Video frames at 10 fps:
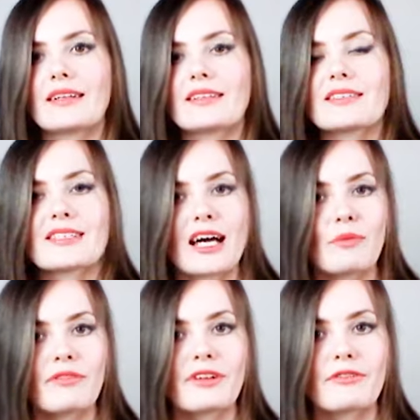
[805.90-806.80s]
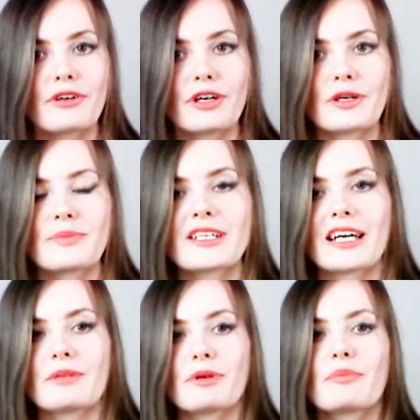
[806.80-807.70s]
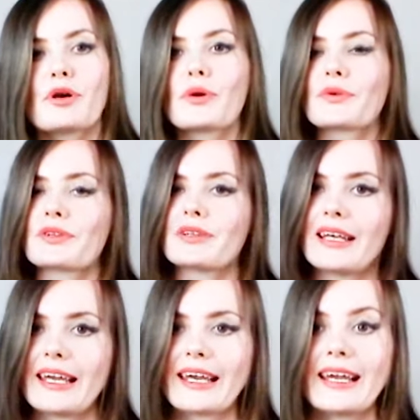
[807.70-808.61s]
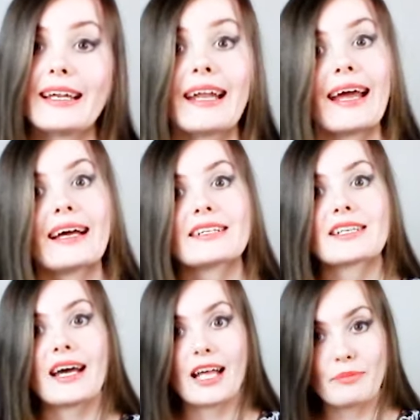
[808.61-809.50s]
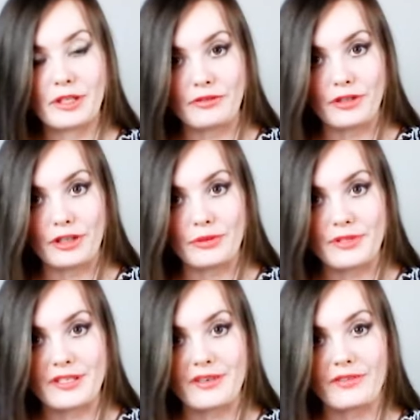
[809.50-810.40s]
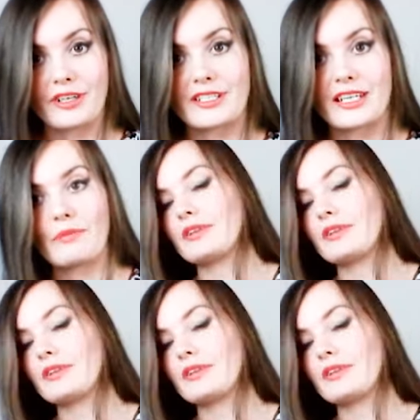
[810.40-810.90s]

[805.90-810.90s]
some of the verbs can be both linking and helping verbs. For example,